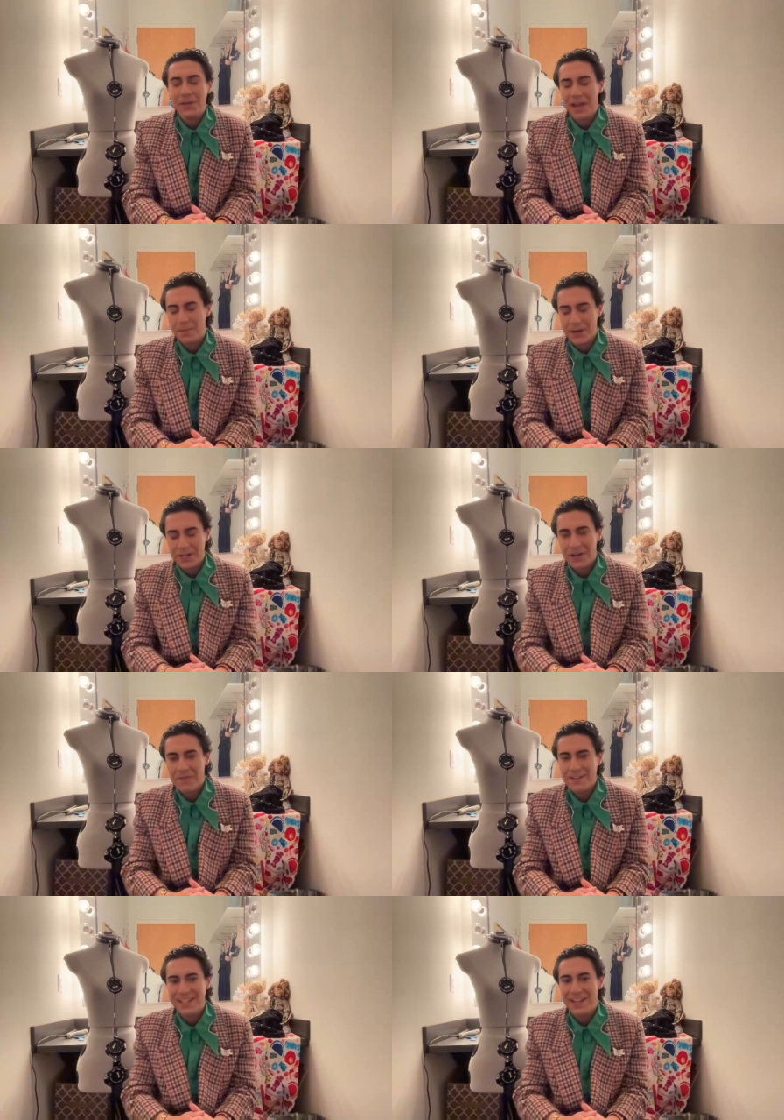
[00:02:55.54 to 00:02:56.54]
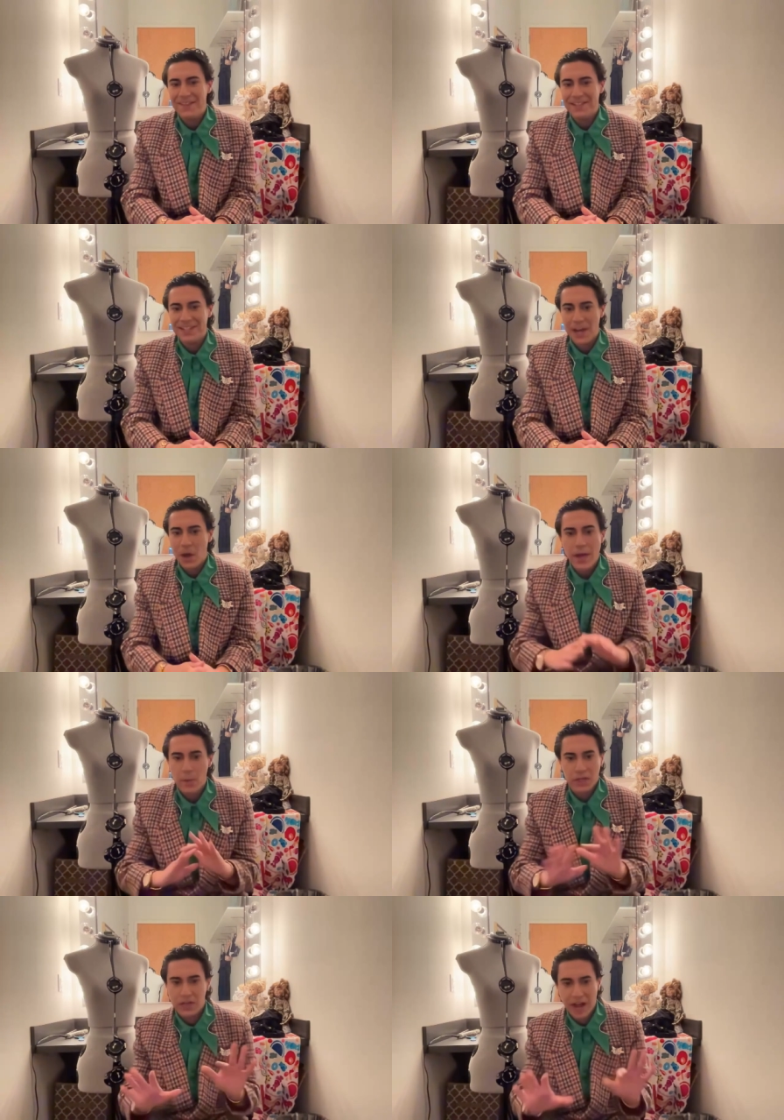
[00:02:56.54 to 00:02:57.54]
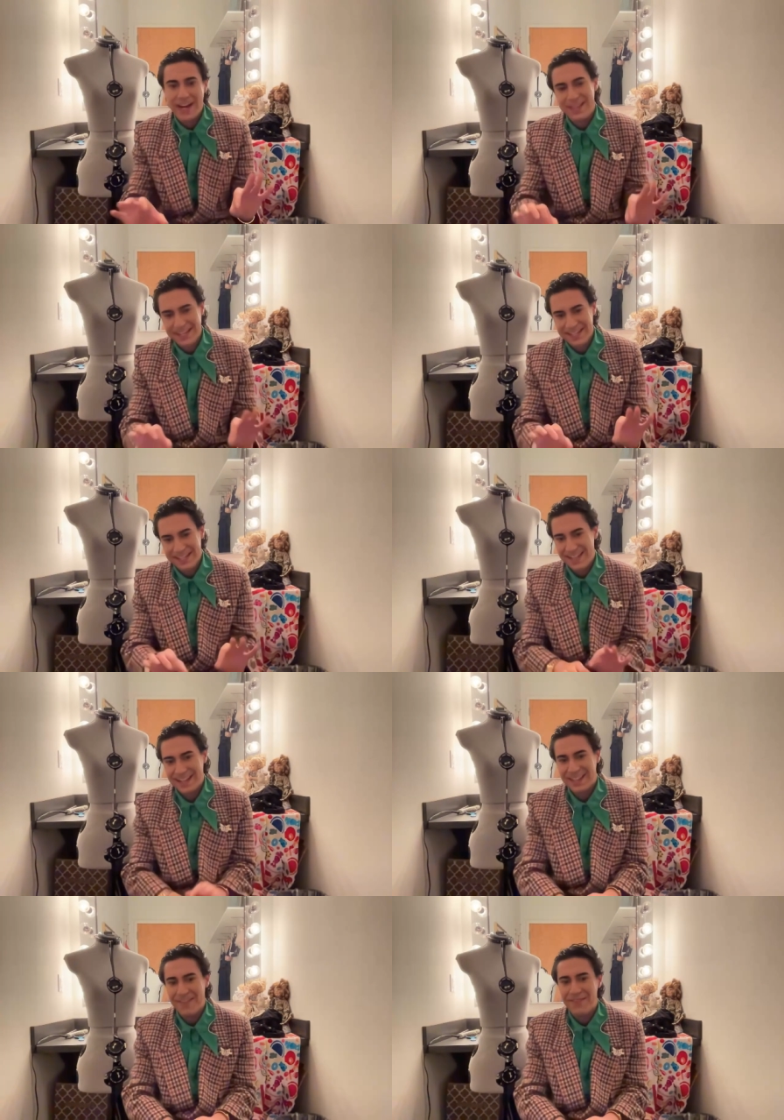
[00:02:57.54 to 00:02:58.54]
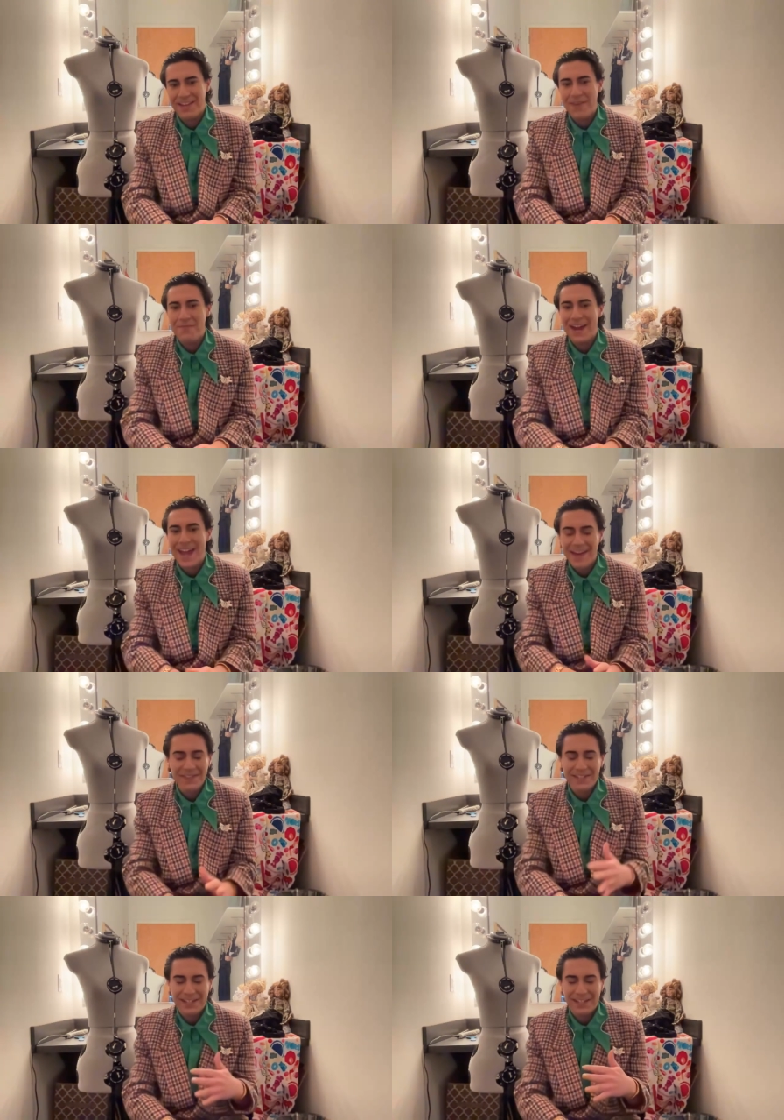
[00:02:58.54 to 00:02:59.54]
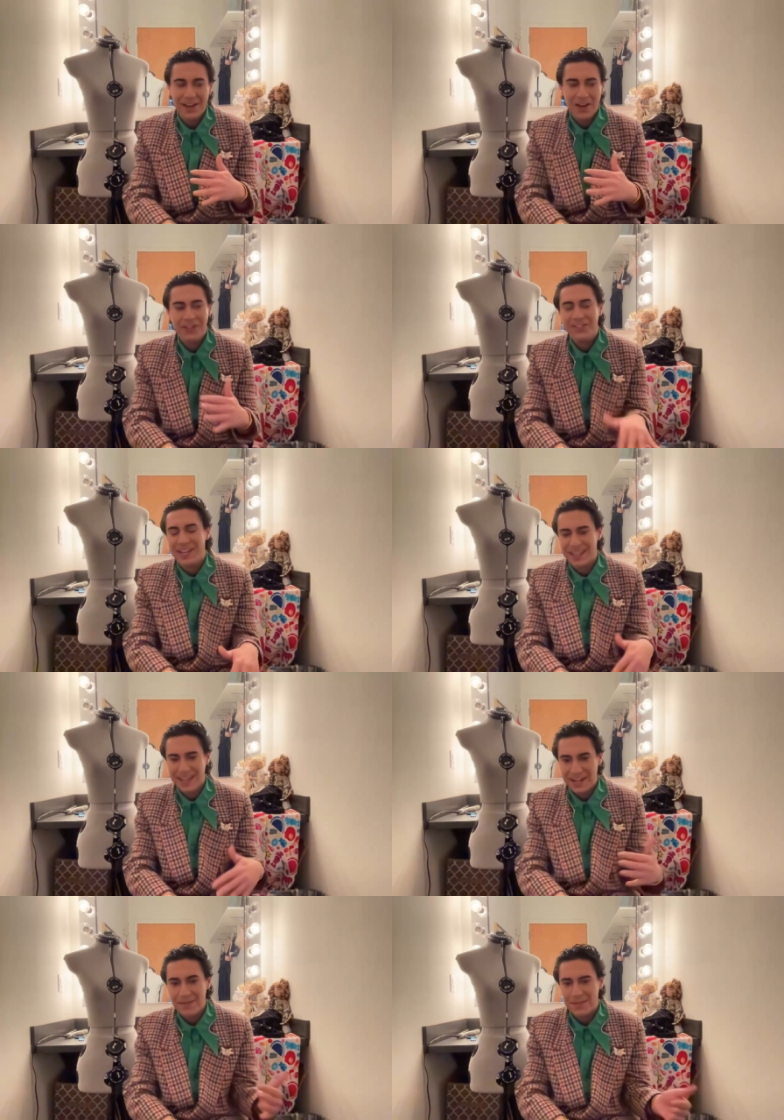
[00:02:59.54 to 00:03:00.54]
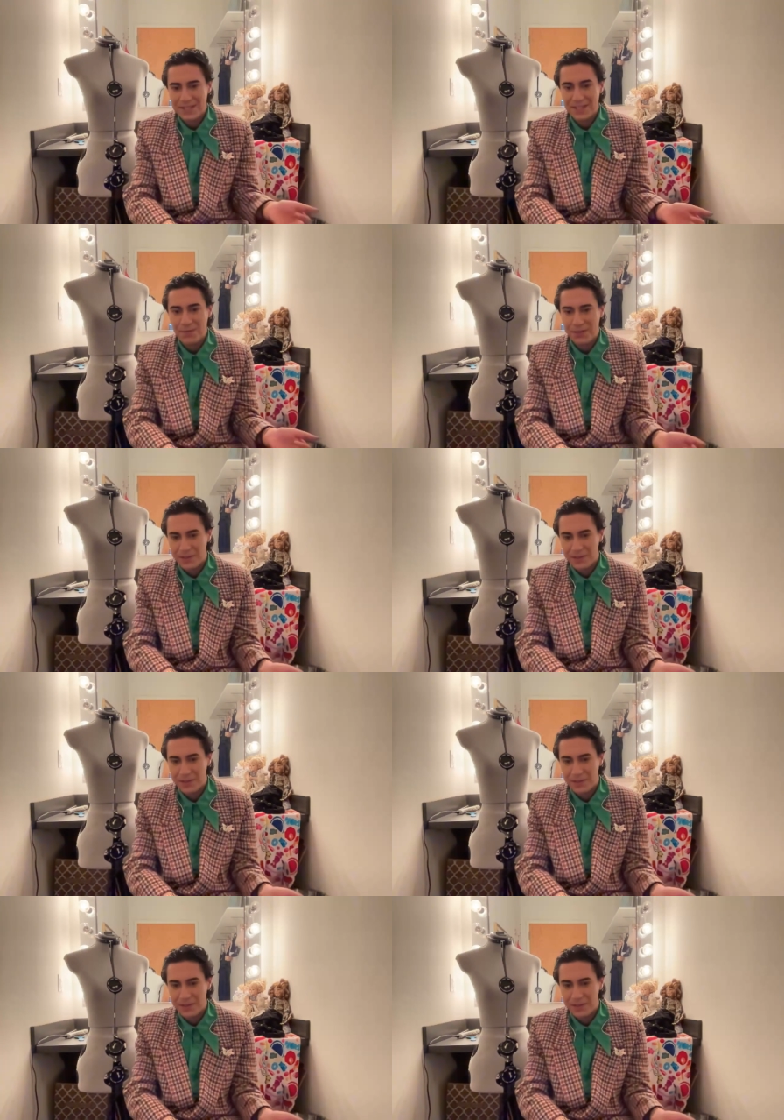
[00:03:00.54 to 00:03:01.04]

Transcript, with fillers: put a lot of pressure on myself and say, okay, well, you're not at this exact level yet, but I have to understand that it comes in small